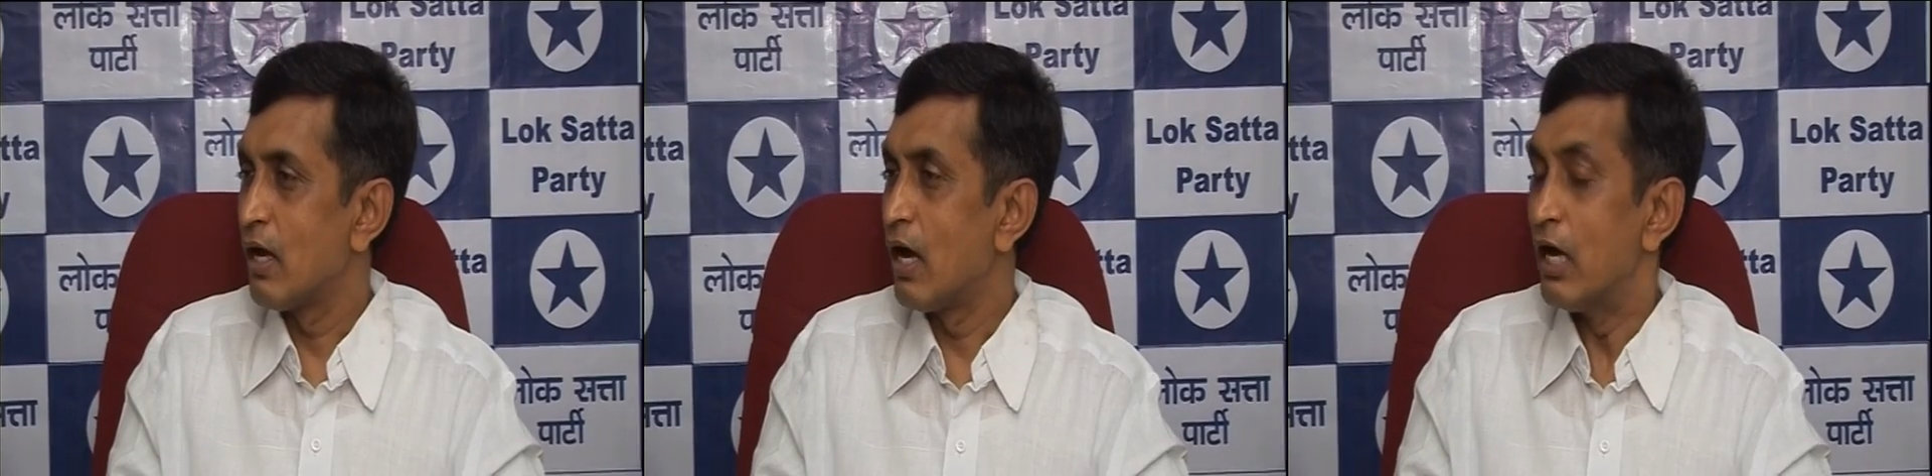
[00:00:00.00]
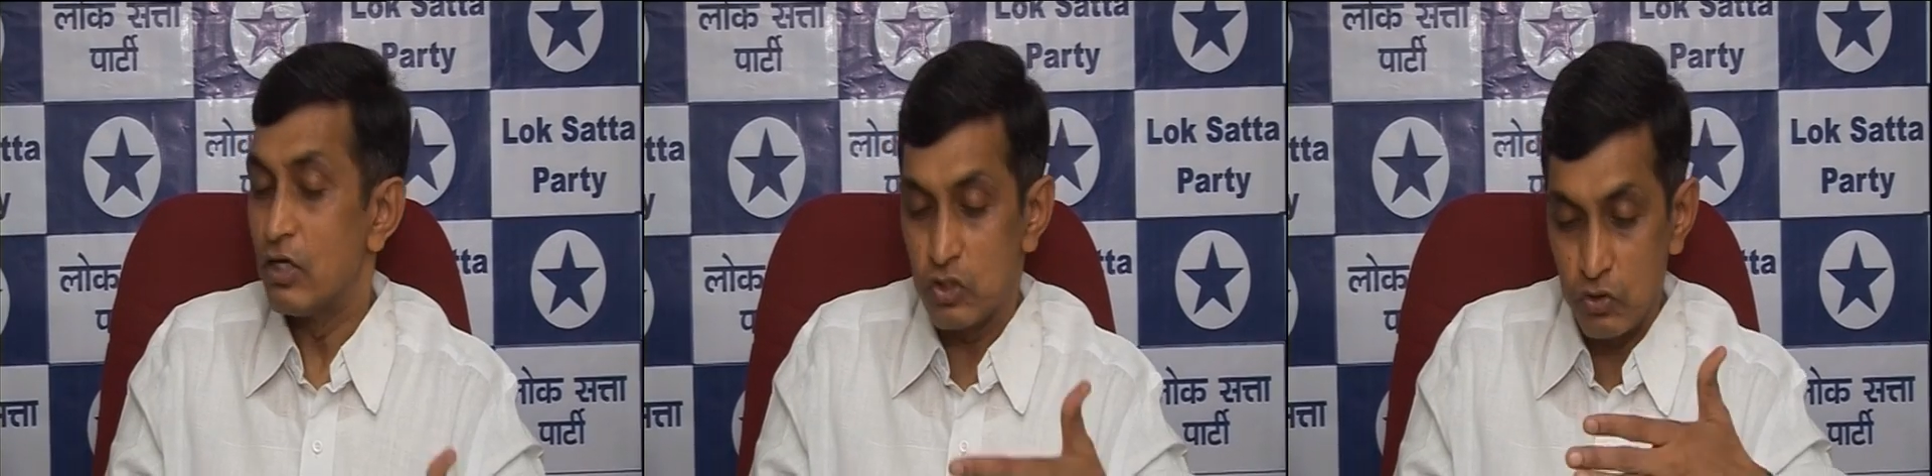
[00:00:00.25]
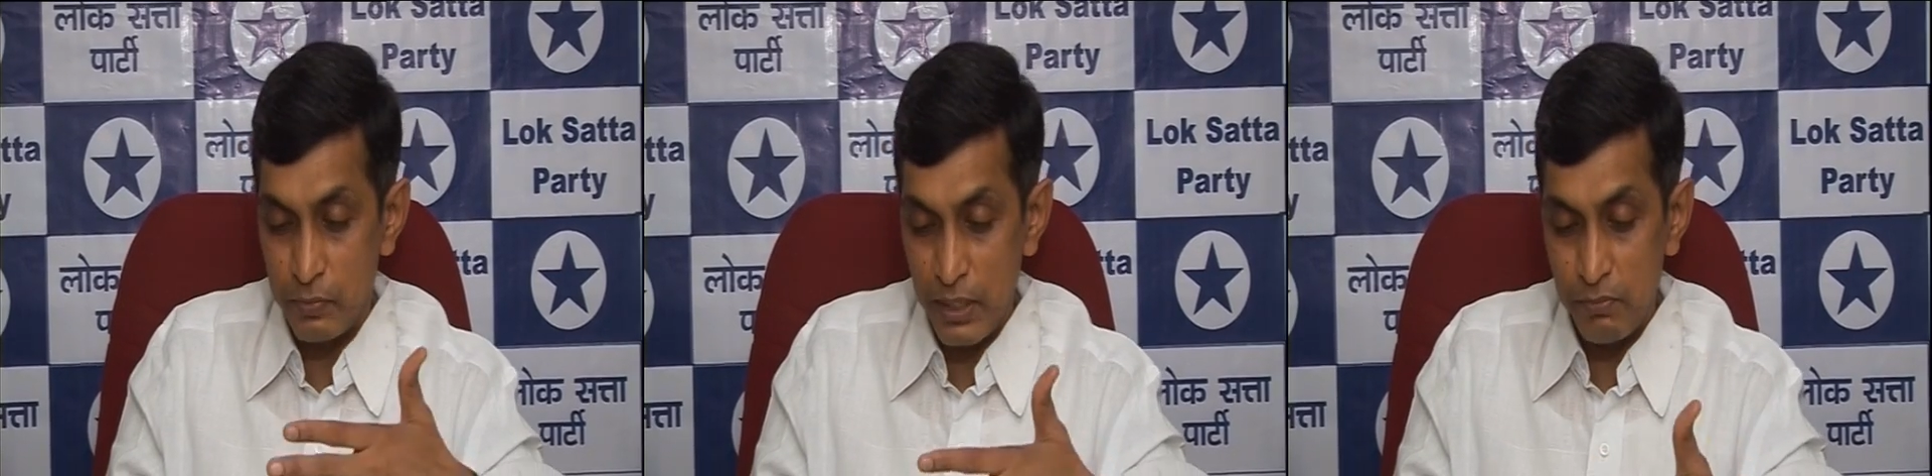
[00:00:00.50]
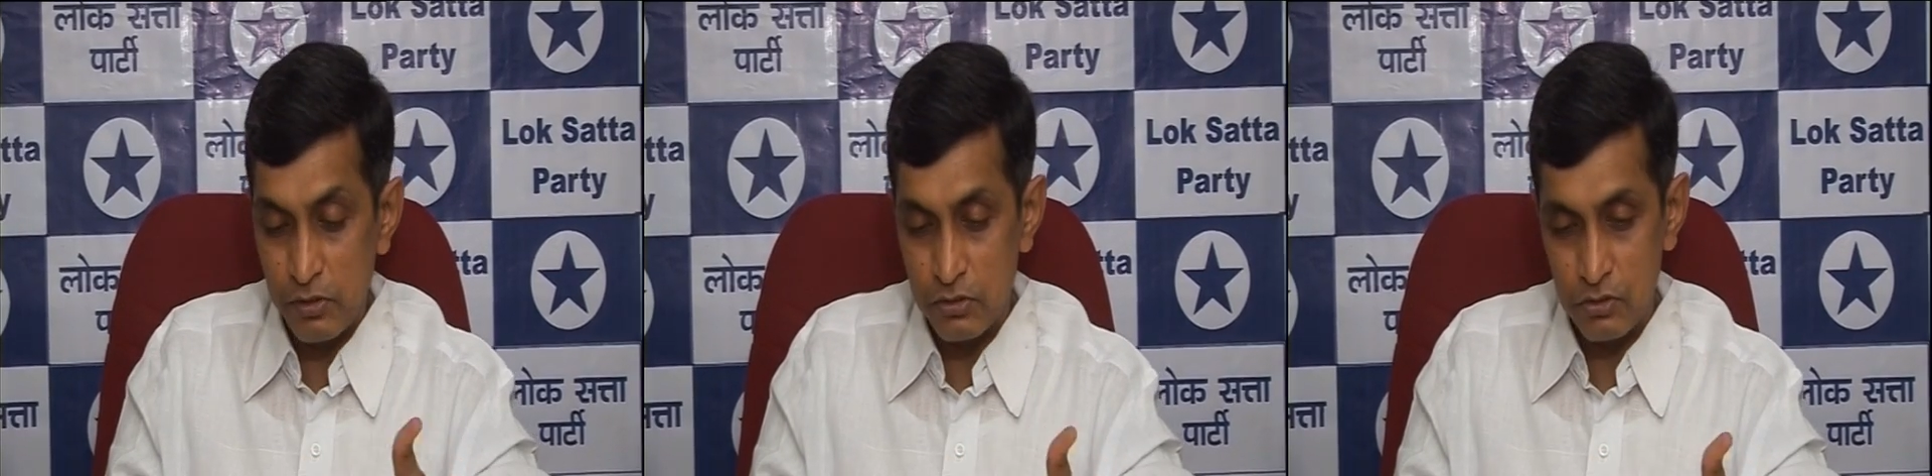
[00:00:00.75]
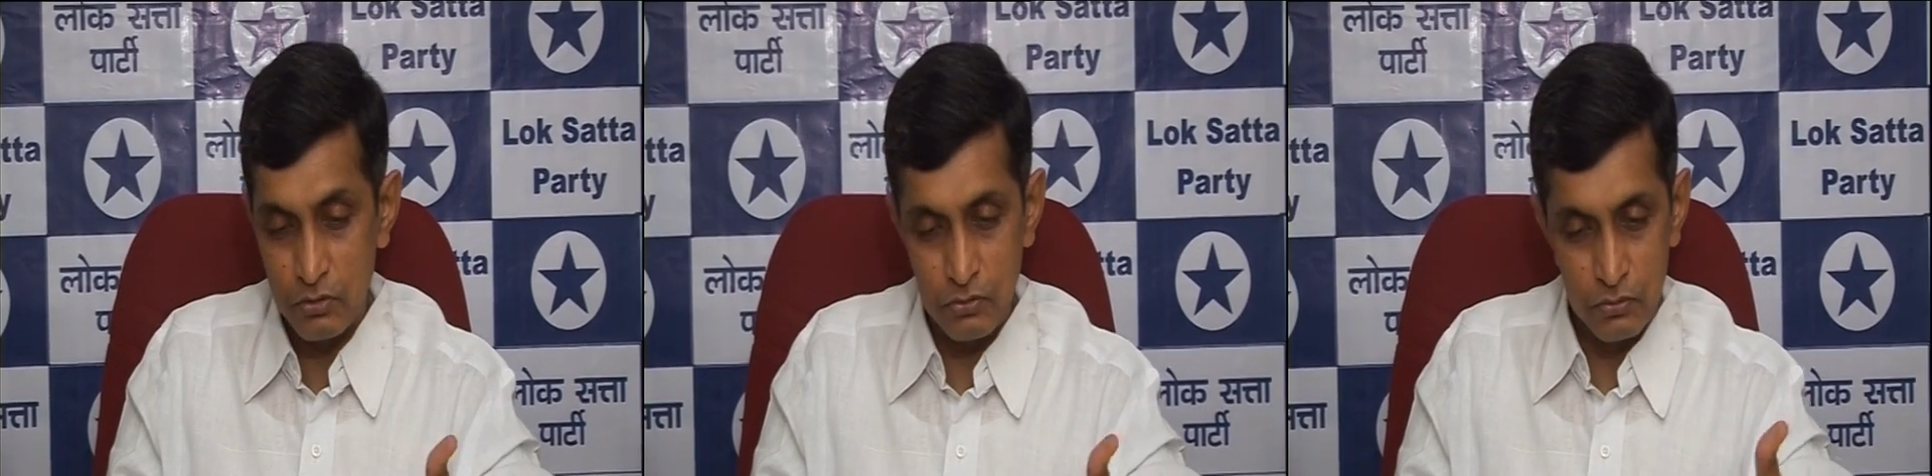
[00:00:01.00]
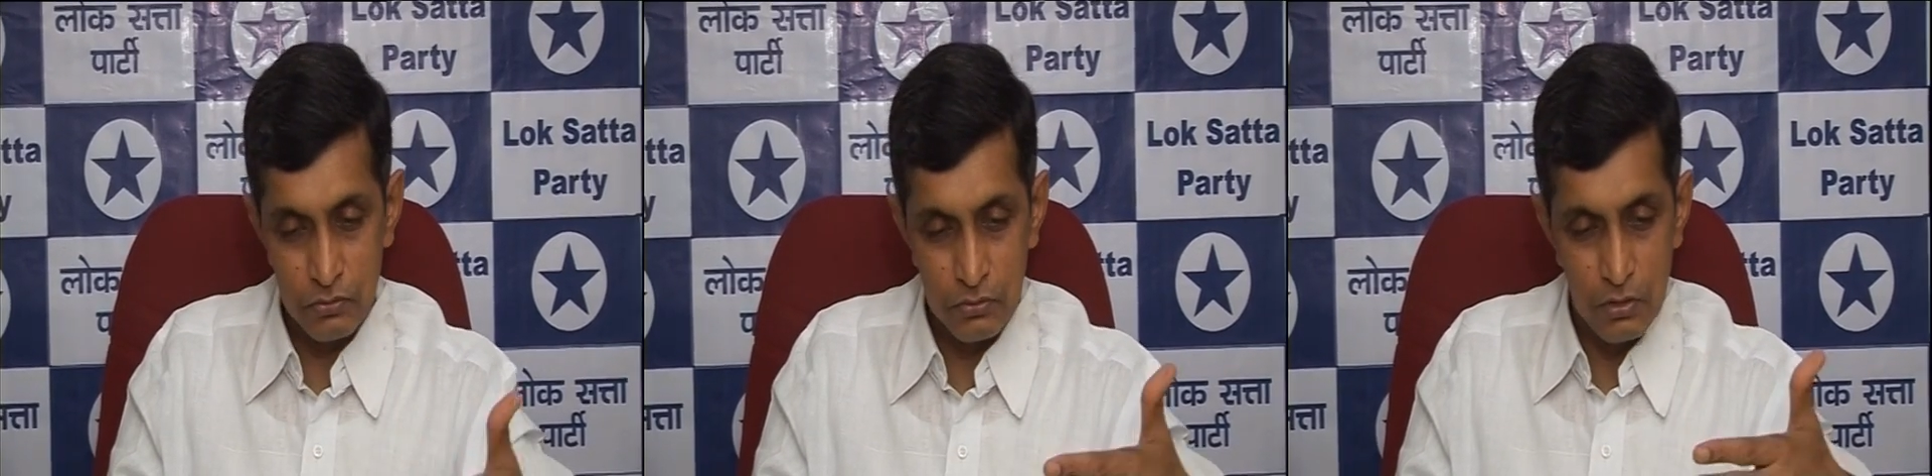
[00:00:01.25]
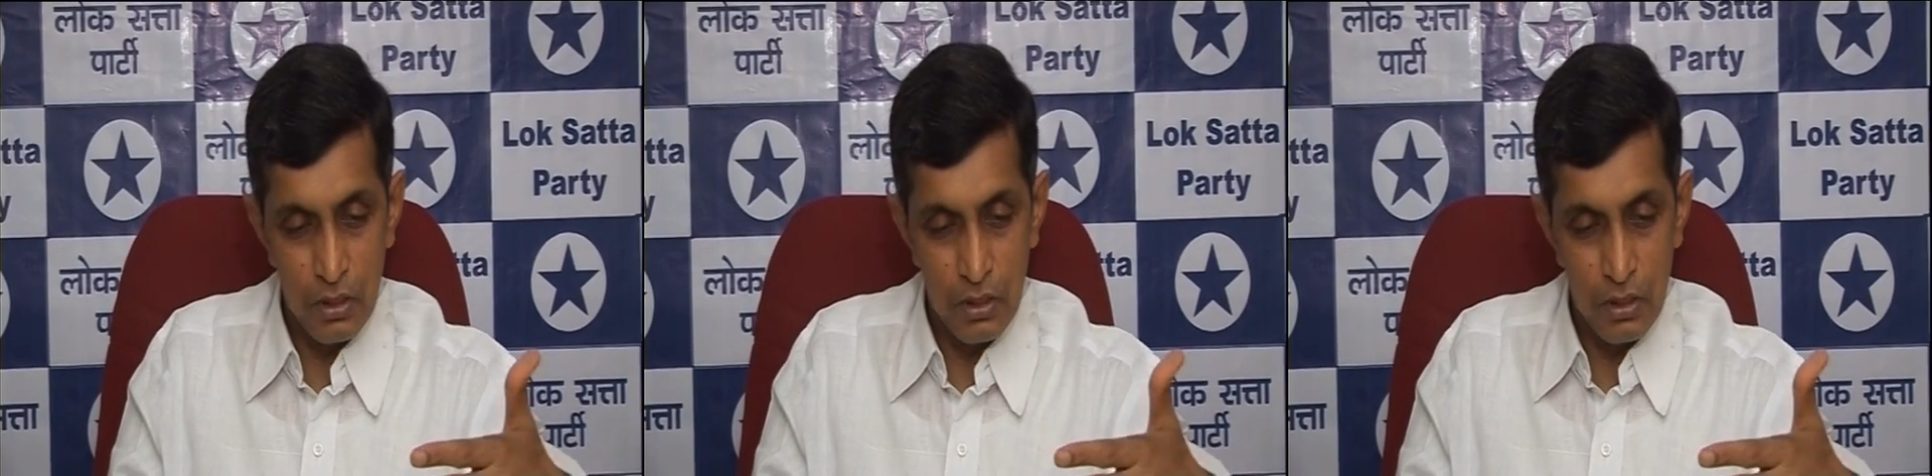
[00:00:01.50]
and to be able to